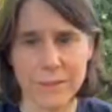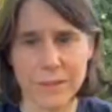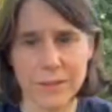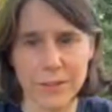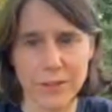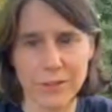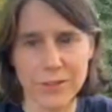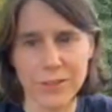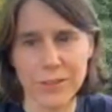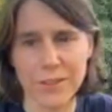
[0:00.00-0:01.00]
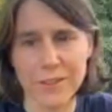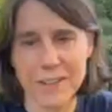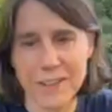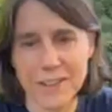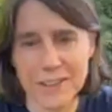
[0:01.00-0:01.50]
Good, good.
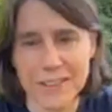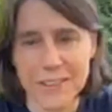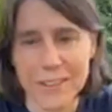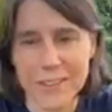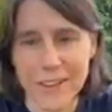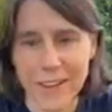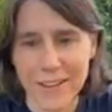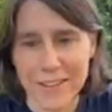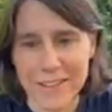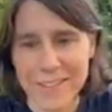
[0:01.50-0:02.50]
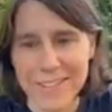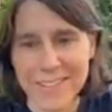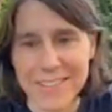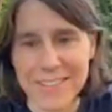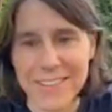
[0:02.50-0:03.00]
Yeah.
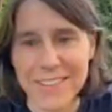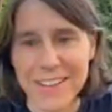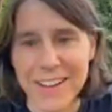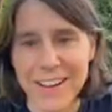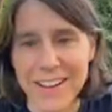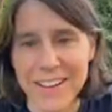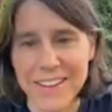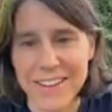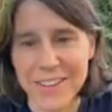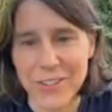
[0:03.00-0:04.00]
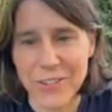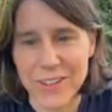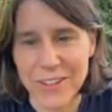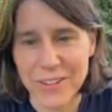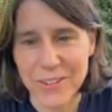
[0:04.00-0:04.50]
Hi, hello,
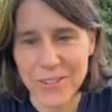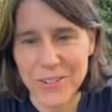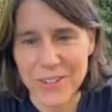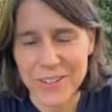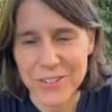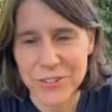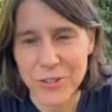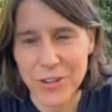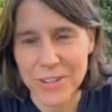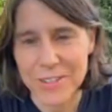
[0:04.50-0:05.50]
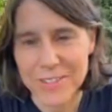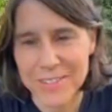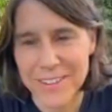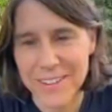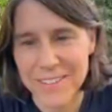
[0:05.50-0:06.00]
hello. Shuhan,
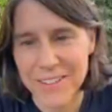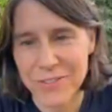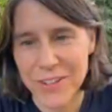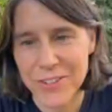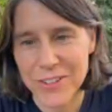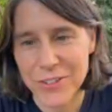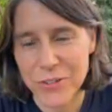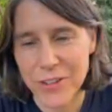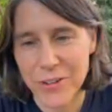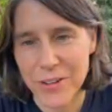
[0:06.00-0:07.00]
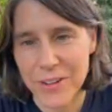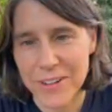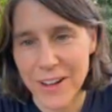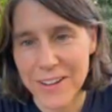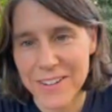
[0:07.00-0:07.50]
inventing new yoga,
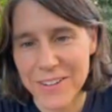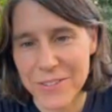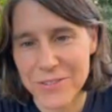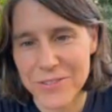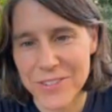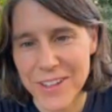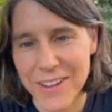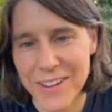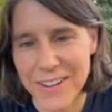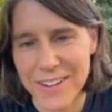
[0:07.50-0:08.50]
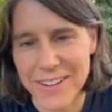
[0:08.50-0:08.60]
kind of, yeah.